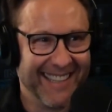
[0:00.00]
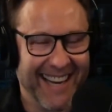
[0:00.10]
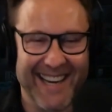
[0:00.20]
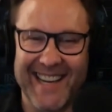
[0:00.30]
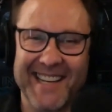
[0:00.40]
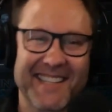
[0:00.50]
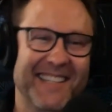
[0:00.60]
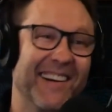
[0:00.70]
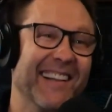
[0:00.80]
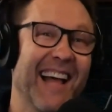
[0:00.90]
And he just
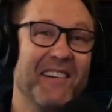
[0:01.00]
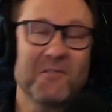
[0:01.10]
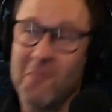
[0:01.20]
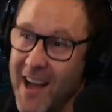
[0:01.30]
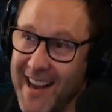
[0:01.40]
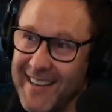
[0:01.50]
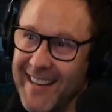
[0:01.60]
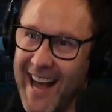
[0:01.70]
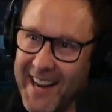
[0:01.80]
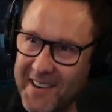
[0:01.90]
started laughing. He's like, what?
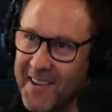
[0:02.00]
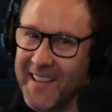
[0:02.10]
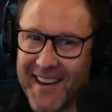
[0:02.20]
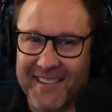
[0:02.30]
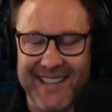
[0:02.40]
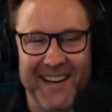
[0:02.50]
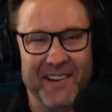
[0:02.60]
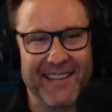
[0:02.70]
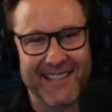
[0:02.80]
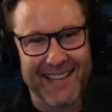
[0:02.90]
How do you know that? You
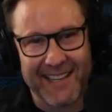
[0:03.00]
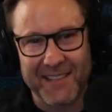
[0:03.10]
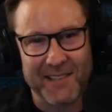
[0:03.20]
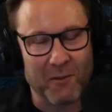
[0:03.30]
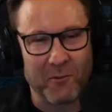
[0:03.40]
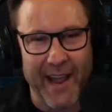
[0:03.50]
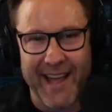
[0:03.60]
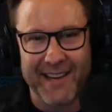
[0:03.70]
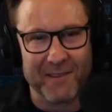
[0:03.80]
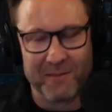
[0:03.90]
know, he just like is a
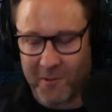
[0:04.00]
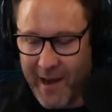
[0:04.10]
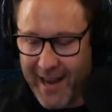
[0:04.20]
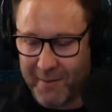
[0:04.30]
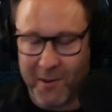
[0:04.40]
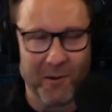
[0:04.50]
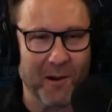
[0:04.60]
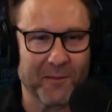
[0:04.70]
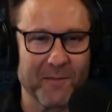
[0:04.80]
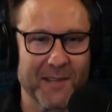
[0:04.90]
random
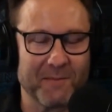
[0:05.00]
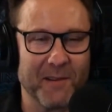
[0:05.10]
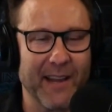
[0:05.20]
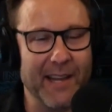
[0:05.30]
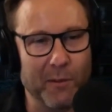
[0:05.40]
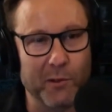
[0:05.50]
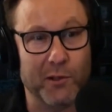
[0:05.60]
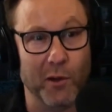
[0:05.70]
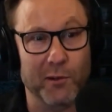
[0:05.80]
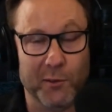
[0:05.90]
quote from this movie. And he was
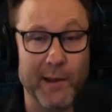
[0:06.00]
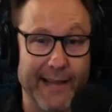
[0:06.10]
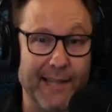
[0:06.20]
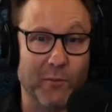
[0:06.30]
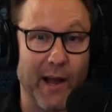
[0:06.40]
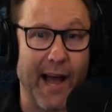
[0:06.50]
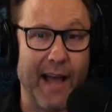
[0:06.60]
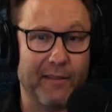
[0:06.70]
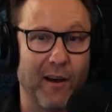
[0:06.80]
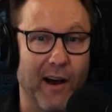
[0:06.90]
so sweet. That's why
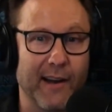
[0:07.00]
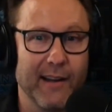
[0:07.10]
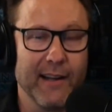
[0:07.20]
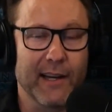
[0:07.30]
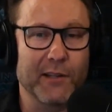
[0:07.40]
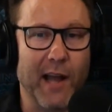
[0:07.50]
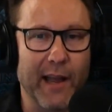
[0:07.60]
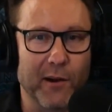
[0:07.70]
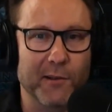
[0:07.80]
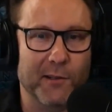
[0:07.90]
I thought, because
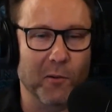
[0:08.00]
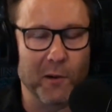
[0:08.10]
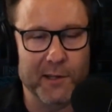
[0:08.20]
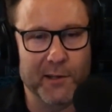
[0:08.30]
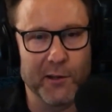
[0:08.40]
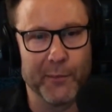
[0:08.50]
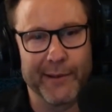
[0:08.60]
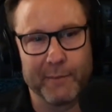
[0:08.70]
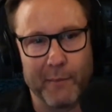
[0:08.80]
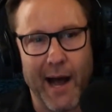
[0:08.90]
I heard stories too,
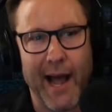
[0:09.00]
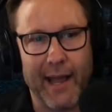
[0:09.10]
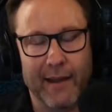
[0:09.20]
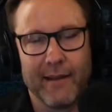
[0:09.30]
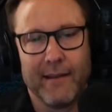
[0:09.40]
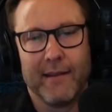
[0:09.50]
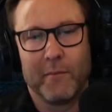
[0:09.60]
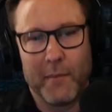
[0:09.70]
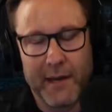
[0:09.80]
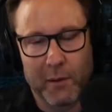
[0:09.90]
but my
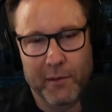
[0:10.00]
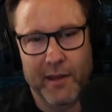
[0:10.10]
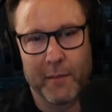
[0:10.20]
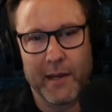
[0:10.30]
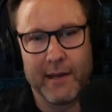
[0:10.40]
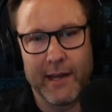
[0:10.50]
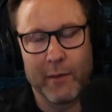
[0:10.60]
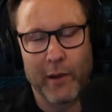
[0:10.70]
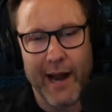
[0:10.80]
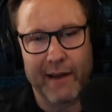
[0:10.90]
meeting with him,
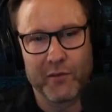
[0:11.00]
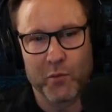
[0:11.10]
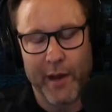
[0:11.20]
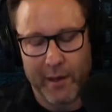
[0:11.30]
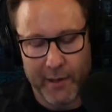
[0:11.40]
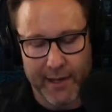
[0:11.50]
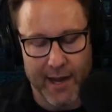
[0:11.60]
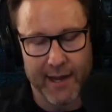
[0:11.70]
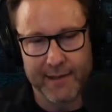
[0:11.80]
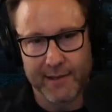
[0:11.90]
he went out of his way to be
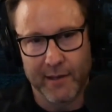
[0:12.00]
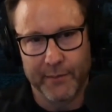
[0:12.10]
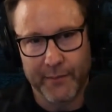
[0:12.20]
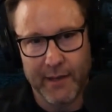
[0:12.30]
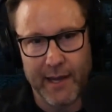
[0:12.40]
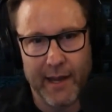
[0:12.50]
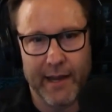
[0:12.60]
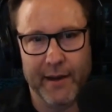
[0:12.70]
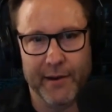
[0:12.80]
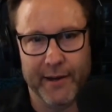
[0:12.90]
kind. So I hear